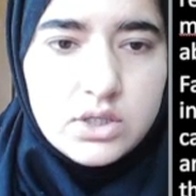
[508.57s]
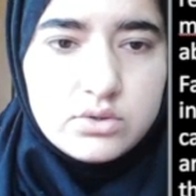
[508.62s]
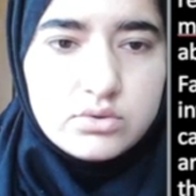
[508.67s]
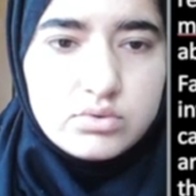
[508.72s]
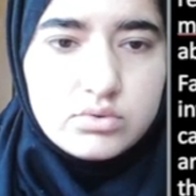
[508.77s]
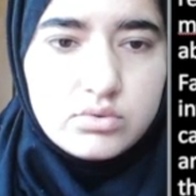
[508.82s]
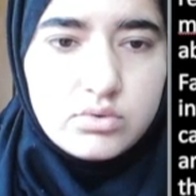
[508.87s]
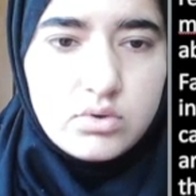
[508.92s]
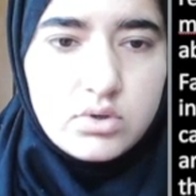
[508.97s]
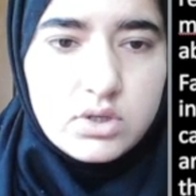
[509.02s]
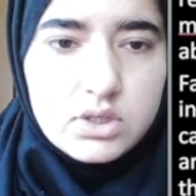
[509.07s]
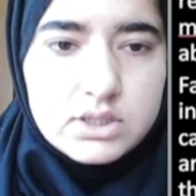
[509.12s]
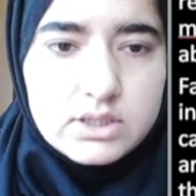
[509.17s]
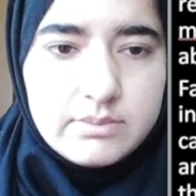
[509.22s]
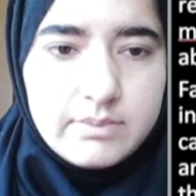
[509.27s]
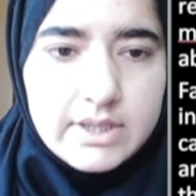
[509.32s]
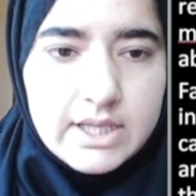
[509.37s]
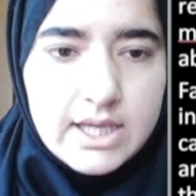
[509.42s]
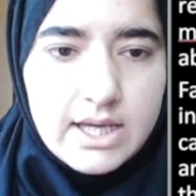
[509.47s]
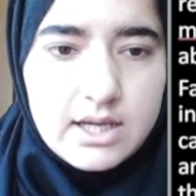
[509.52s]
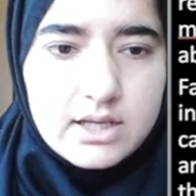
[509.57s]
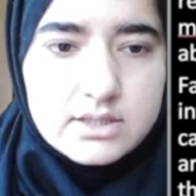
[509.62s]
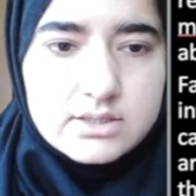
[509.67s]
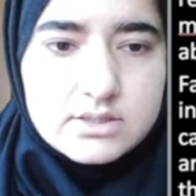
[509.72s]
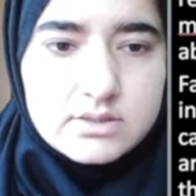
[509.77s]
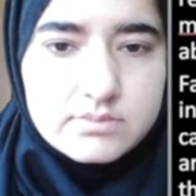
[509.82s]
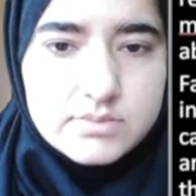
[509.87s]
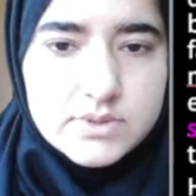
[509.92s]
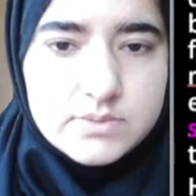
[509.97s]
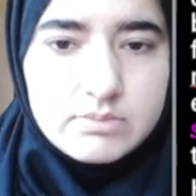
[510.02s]
through all the
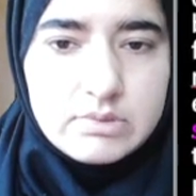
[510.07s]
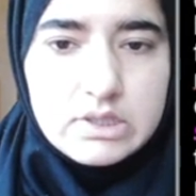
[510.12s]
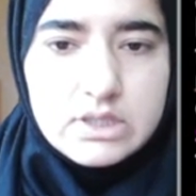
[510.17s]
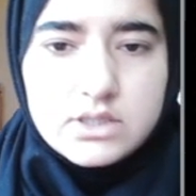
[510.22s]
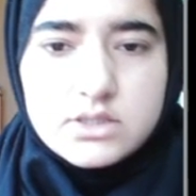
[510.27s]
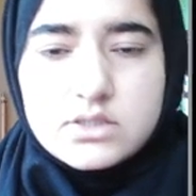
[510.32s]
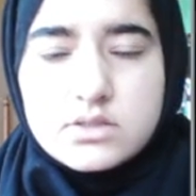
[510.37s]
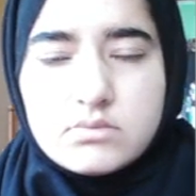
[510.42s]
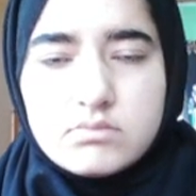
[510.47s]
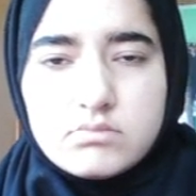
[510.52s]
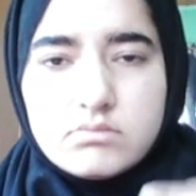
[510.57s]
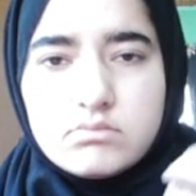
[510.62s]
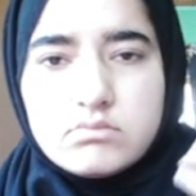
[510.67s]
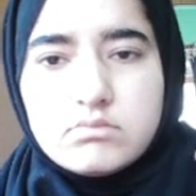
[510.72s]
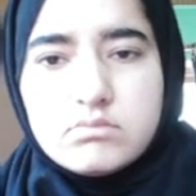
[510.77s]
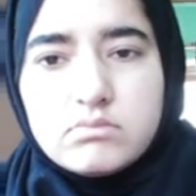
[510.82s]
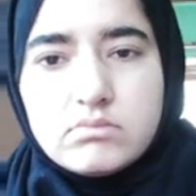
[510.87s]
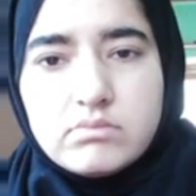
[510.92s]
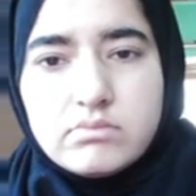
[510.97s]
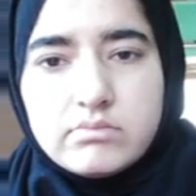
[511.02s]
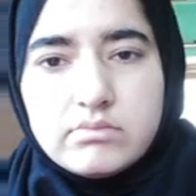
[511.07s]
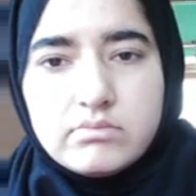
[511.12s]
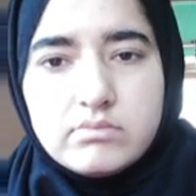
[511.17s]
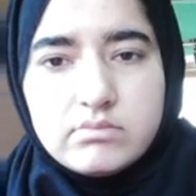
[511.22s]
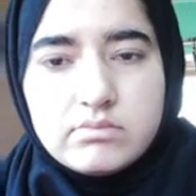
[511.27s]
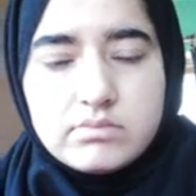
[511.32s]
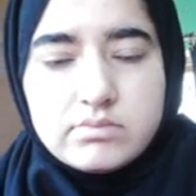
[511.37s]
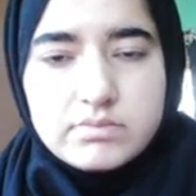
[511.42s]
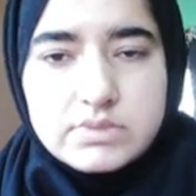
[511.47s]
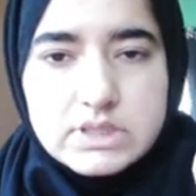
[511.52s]
mechanisms, be it
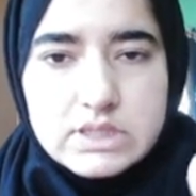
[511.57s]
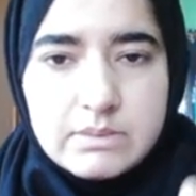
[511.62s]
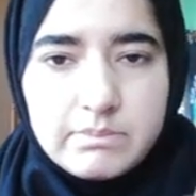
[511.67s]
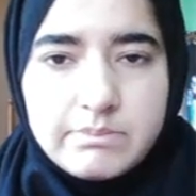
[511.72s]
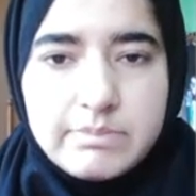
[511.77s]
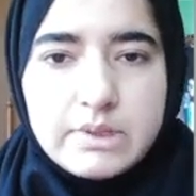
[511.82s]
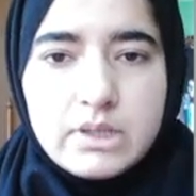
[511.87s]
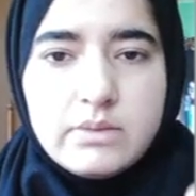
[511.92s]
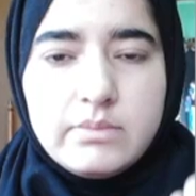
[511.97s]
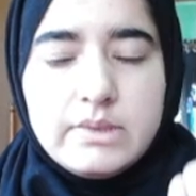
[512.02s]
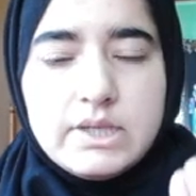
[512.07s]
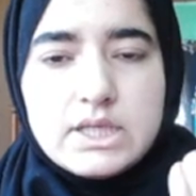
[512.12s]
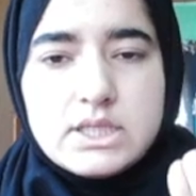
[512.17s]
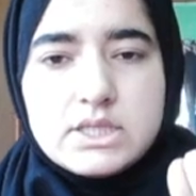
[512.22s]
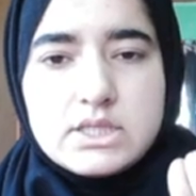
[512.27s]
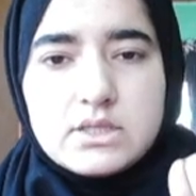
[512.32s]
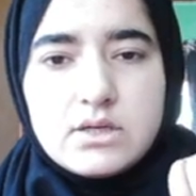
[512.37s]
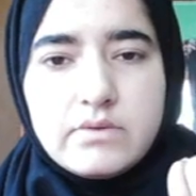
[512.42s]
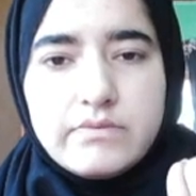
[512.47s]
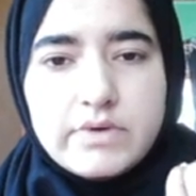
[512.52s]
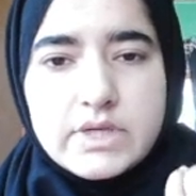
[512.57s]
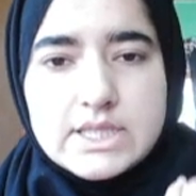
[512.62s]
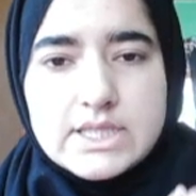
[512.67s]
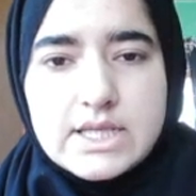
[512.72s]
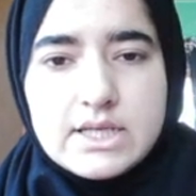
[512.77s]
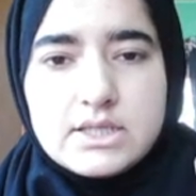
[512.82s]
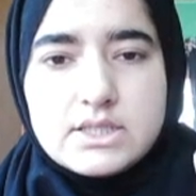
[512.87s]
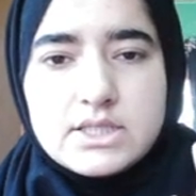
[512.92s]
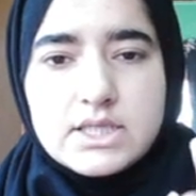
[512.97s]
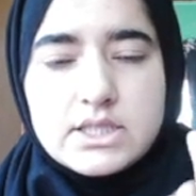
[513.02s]
simple, be it
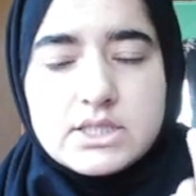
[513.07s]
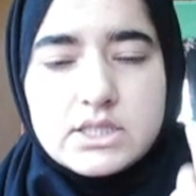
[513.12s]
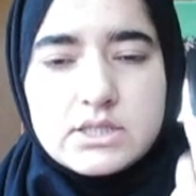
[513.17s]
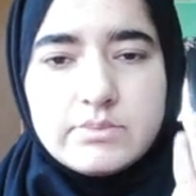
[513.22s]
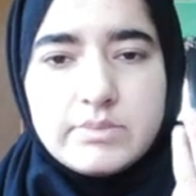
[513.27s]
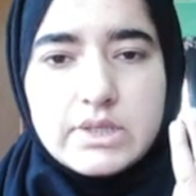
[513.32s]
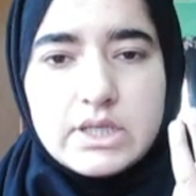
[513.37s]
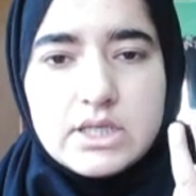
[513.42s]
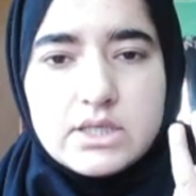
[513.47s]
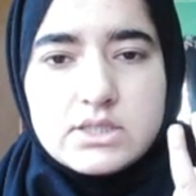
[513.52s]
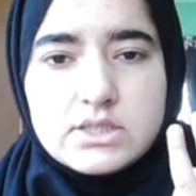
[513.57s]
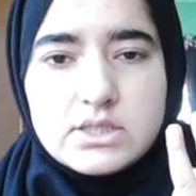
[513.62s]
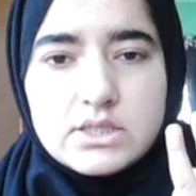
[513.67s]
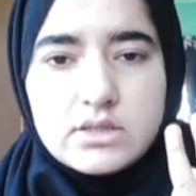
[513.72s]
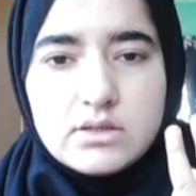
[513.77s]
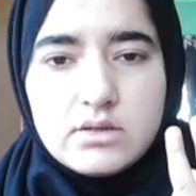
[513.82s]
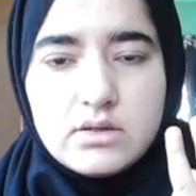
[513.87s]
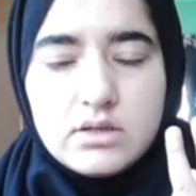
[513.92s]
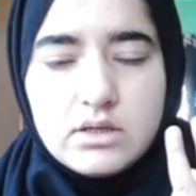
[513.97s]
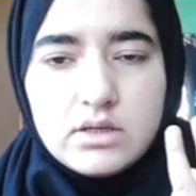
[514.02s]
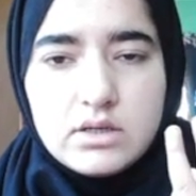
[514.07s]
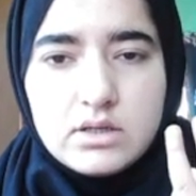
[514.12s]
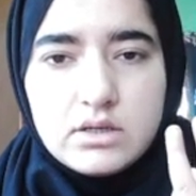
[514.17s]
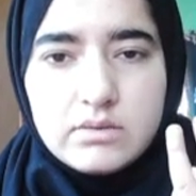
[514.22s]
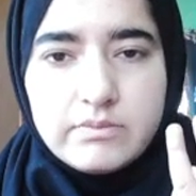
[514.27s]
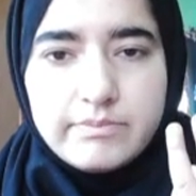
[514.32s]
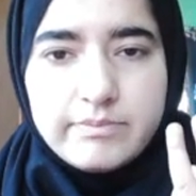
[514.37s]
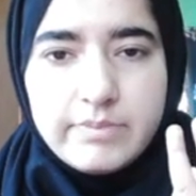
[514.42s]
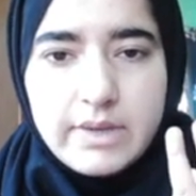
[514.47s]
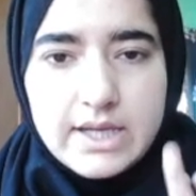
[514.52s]
facilitated, be it
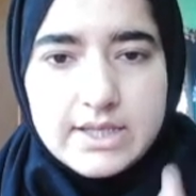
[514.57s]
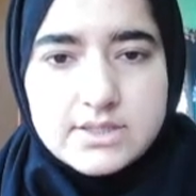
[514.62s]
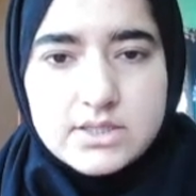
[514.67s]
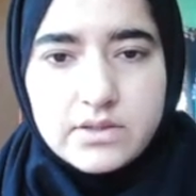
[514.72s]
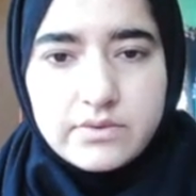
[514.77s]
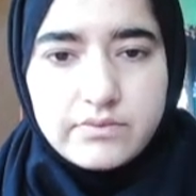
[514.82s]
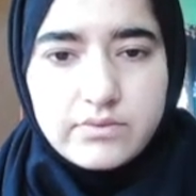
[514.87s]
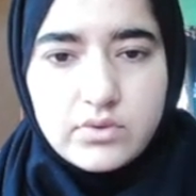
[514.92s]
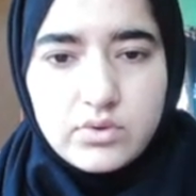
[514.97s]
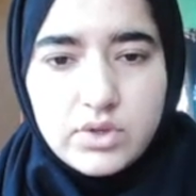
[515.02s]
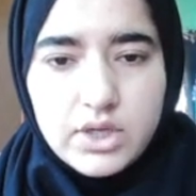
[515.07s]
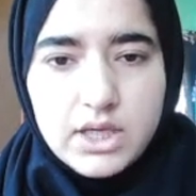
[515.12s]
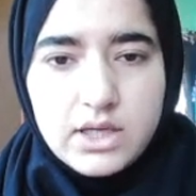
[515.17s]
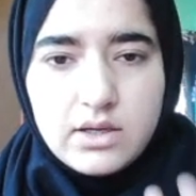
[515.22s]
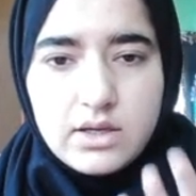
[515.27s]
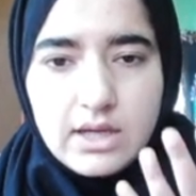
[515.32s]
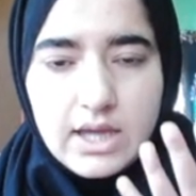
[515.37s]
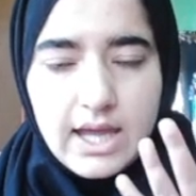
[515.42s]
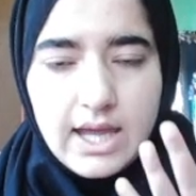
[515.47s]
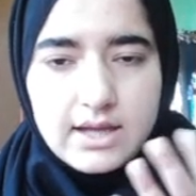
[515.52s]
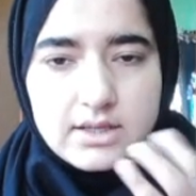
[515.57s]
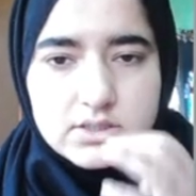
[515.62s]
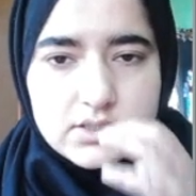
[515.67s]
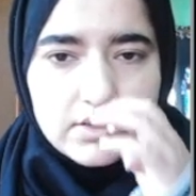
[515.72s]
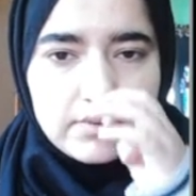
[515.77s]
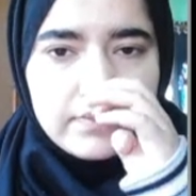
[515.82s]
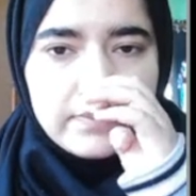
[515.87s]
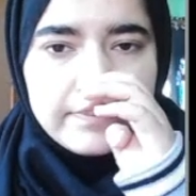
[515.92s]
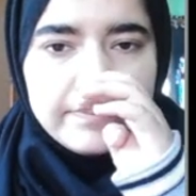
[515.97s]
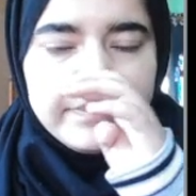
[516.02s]
passive. Okay,
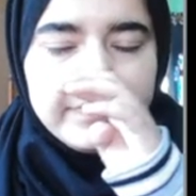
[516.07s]
active,